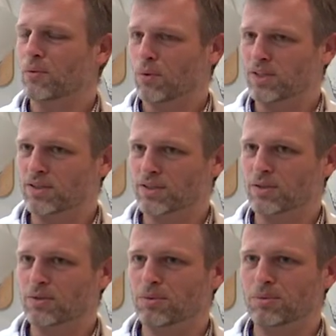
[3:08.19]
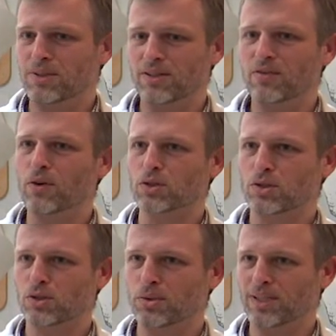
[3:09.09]
ones to be the first
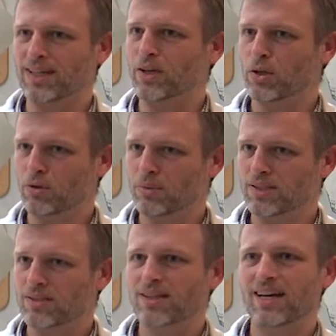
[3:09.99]
to do it in humans,